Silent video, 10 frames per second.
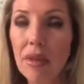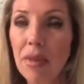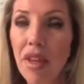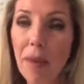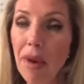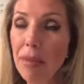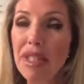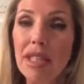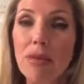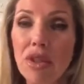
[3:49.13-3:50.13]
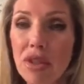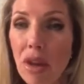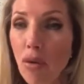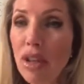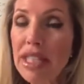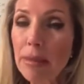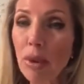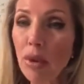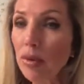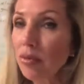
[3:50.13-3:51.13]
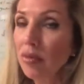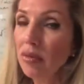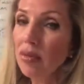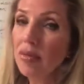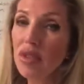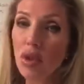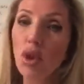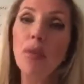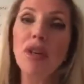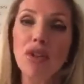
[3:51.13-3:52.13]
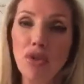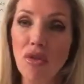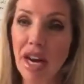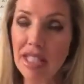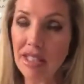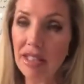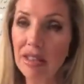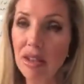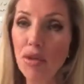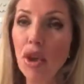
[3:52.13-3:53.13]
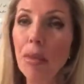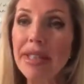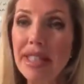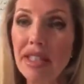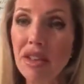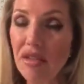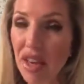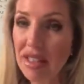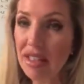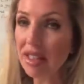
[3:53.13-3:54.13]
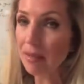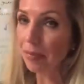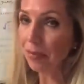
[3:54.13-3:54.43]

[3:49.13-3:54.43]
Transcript: but that might be deemed unreasonable, so you'll be under arrest. You've committed an offence.